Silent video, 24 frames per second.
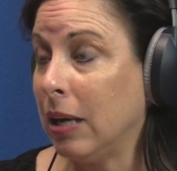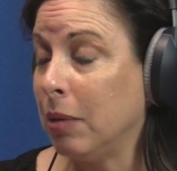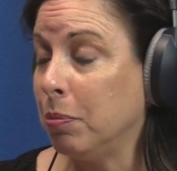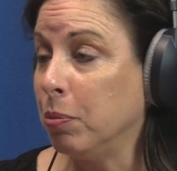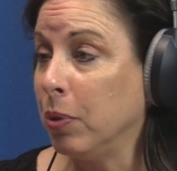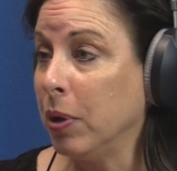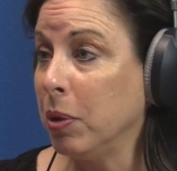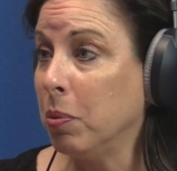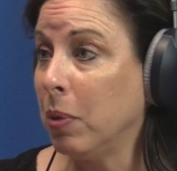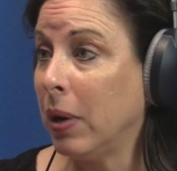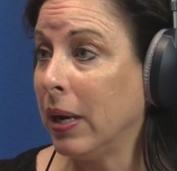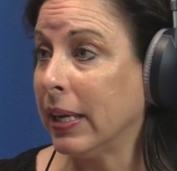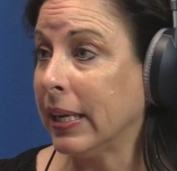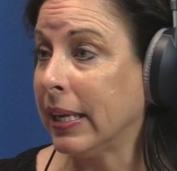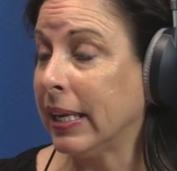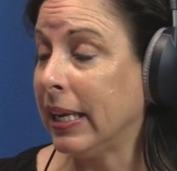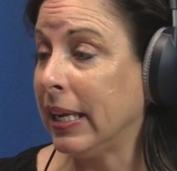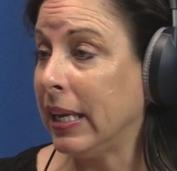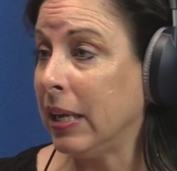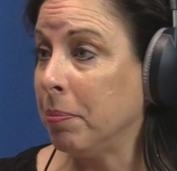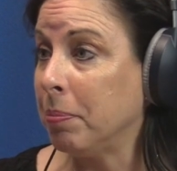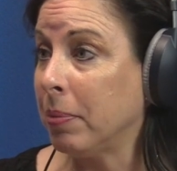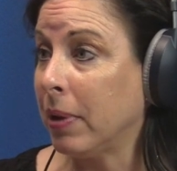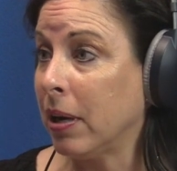We want to
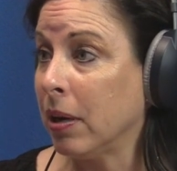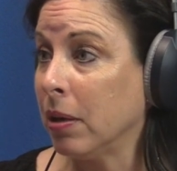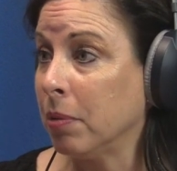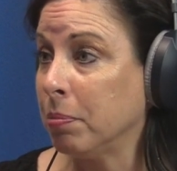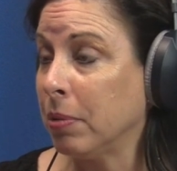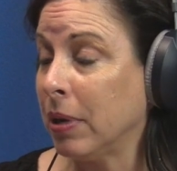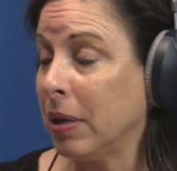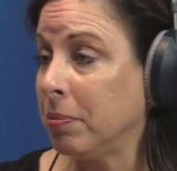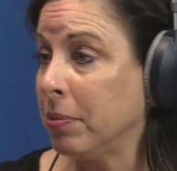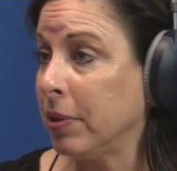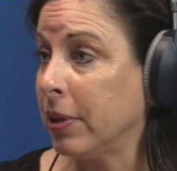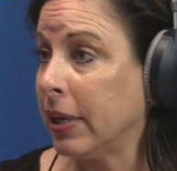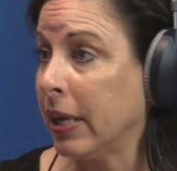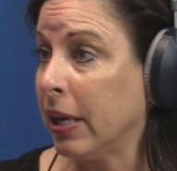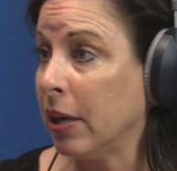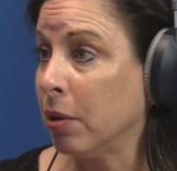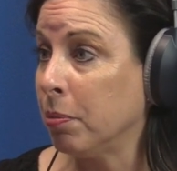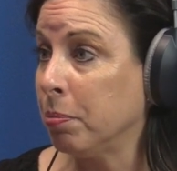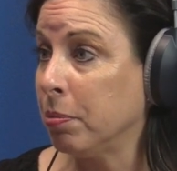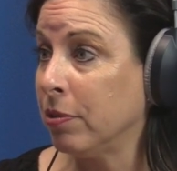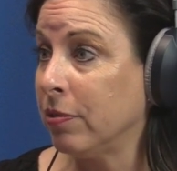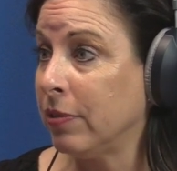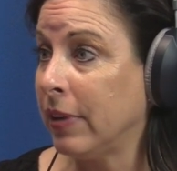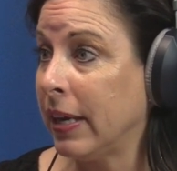keep our primary
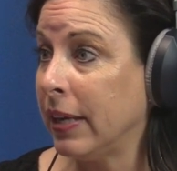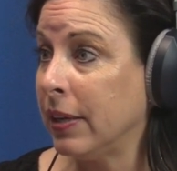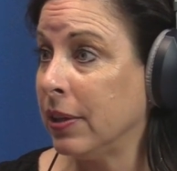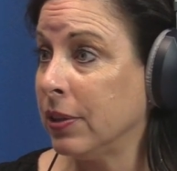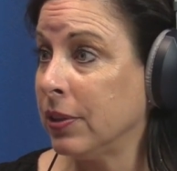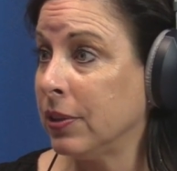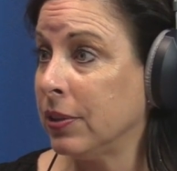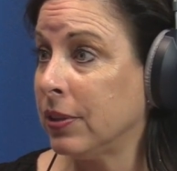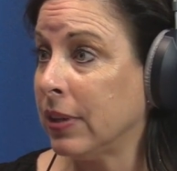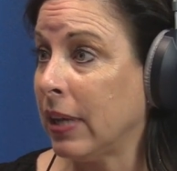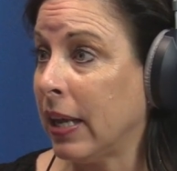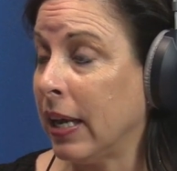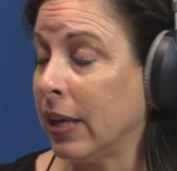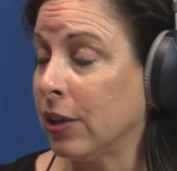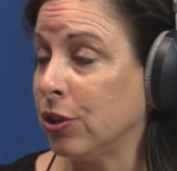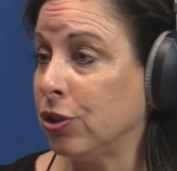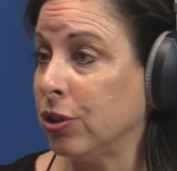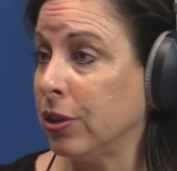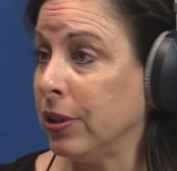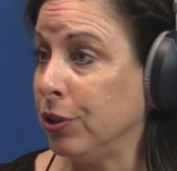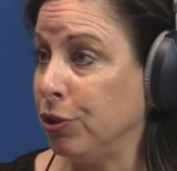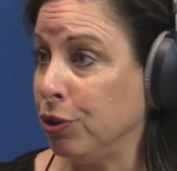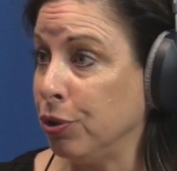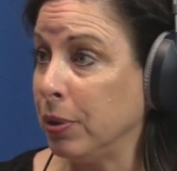care providers
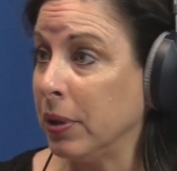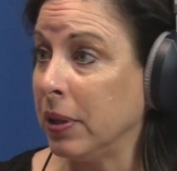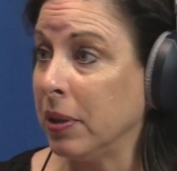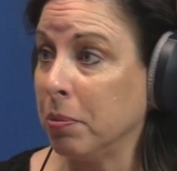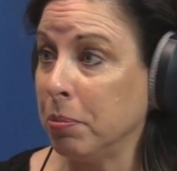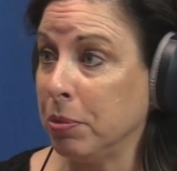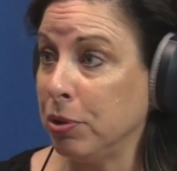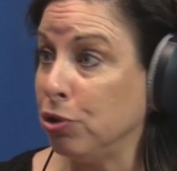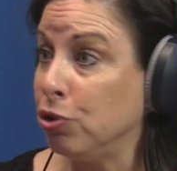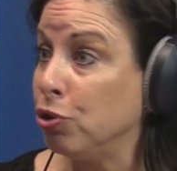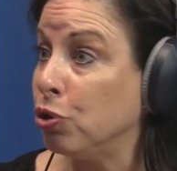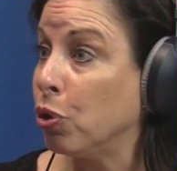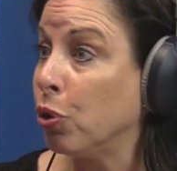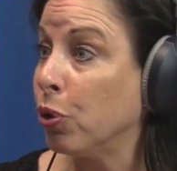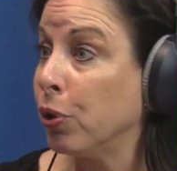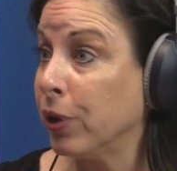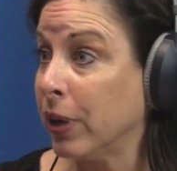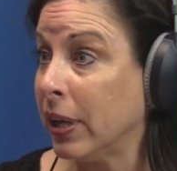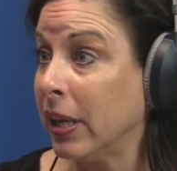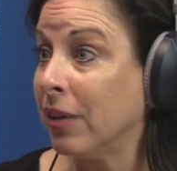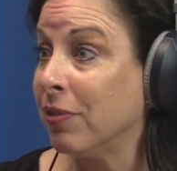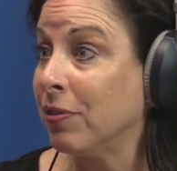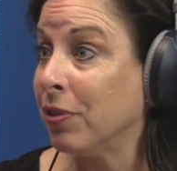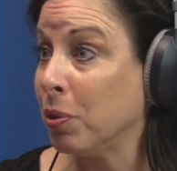actually doing the
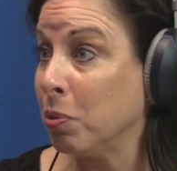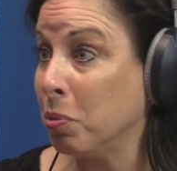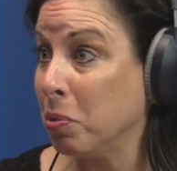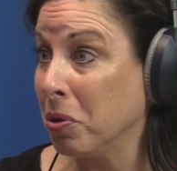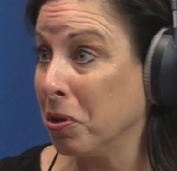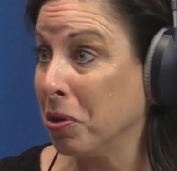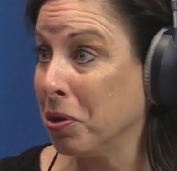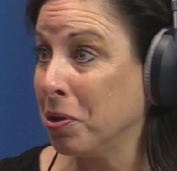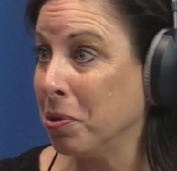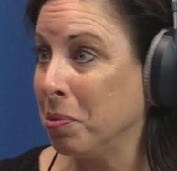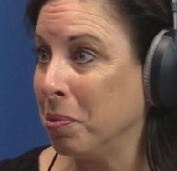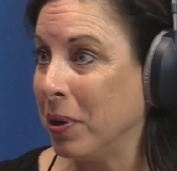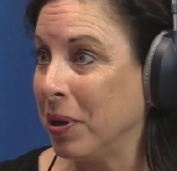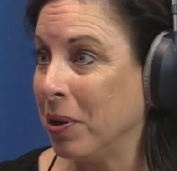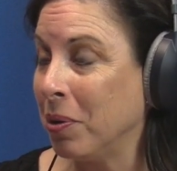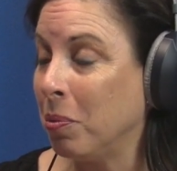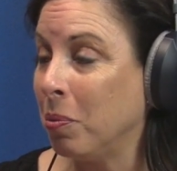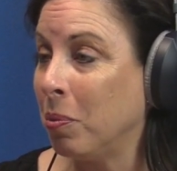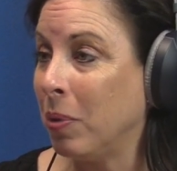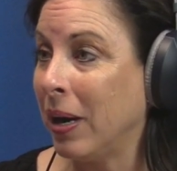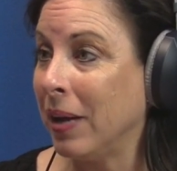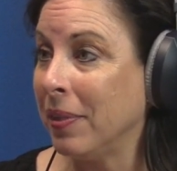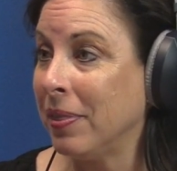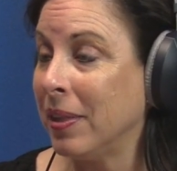majority of the work. We
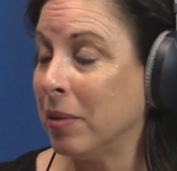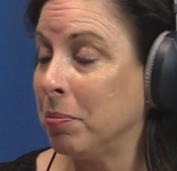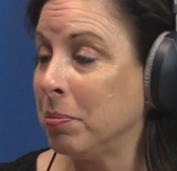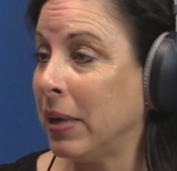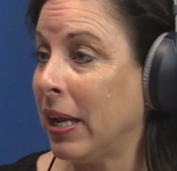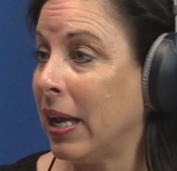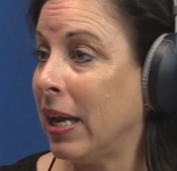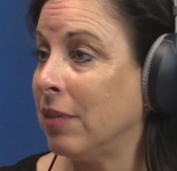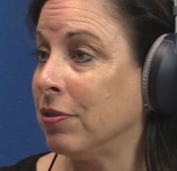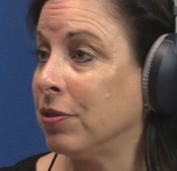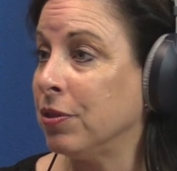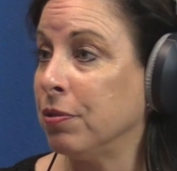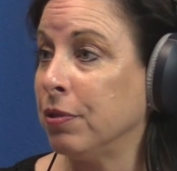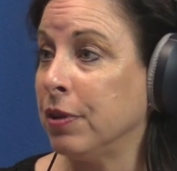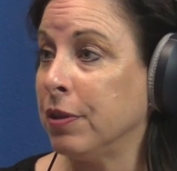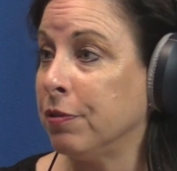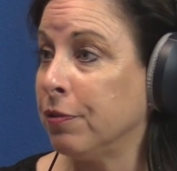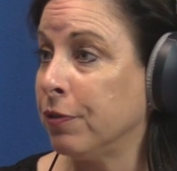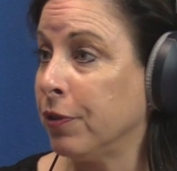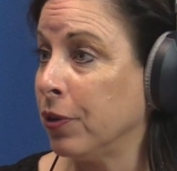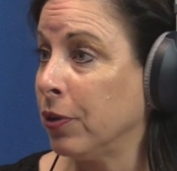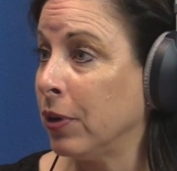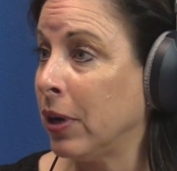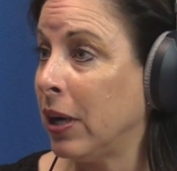don't want them to have to
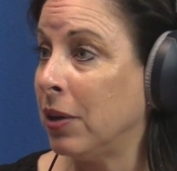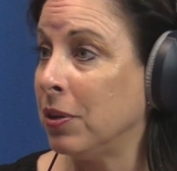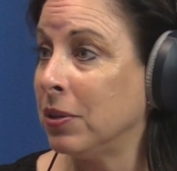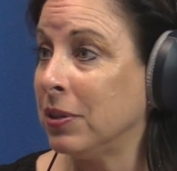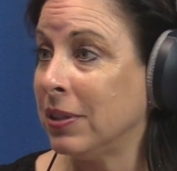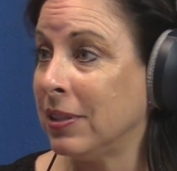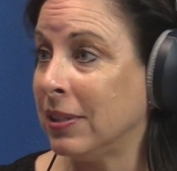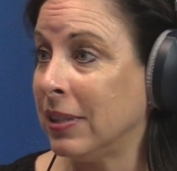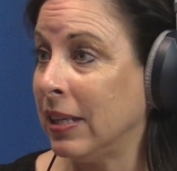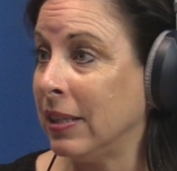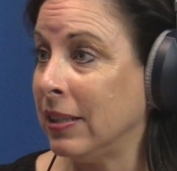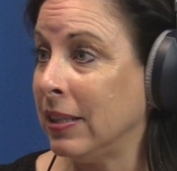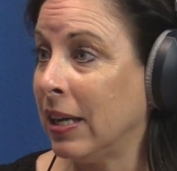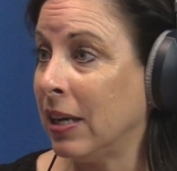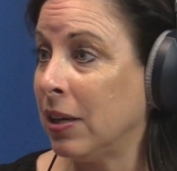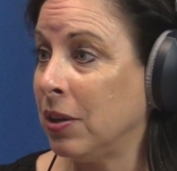refer out and send out.